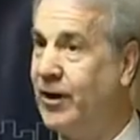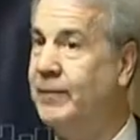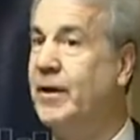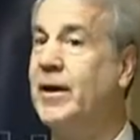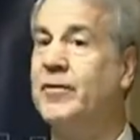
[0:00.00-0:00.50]
If
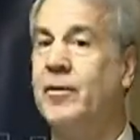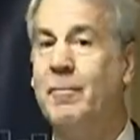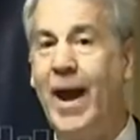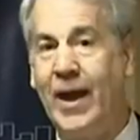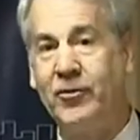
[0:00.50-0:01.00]
it doesn't
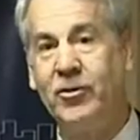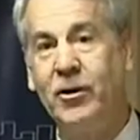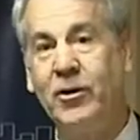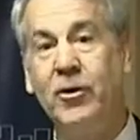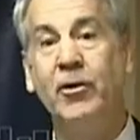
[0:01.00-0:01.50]
match,
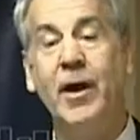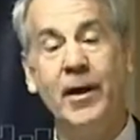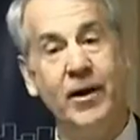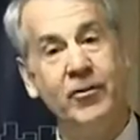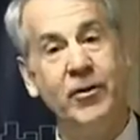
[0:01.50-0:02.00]
you're not
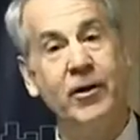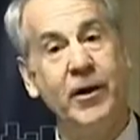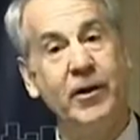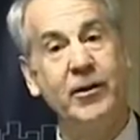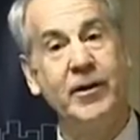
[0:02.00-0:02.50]
necessarily
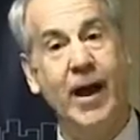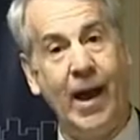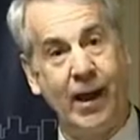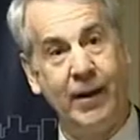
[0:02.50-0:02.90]
a good guy.